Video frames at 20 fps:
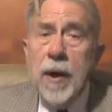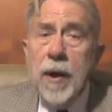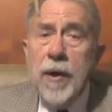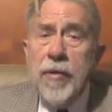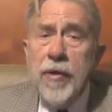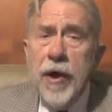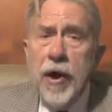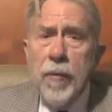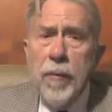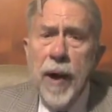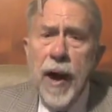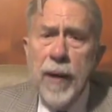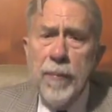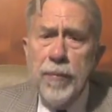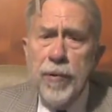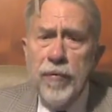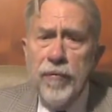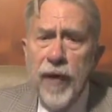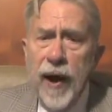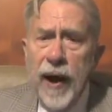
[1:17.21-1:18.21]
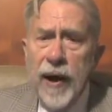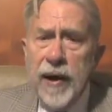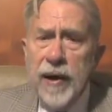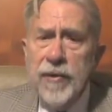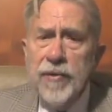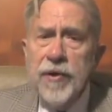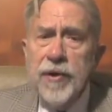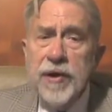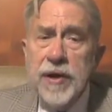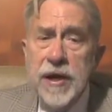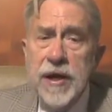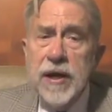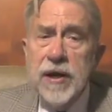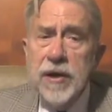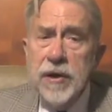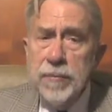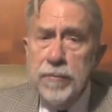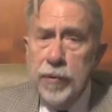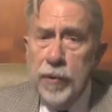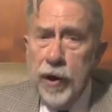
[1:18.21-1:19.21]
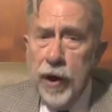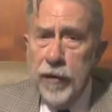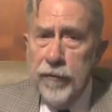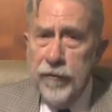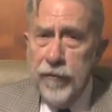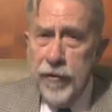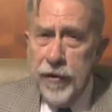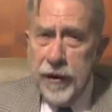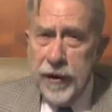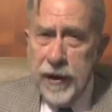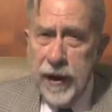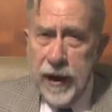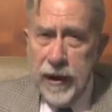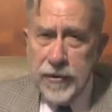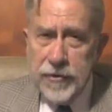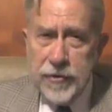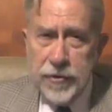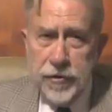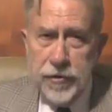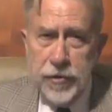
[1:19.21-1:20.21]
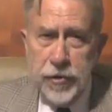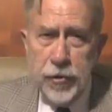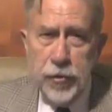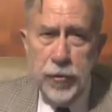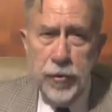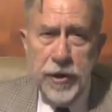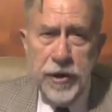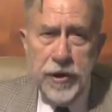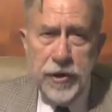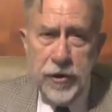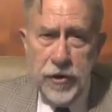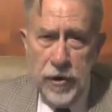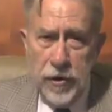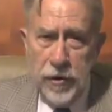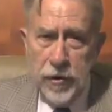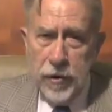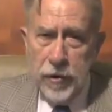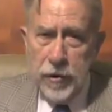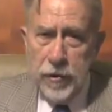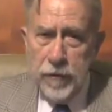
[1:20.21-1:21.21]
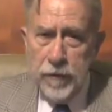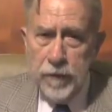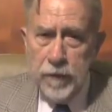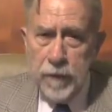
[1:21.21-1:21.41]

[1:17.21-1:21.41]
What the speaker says: thereby providing the needed blood for the cancer to recur.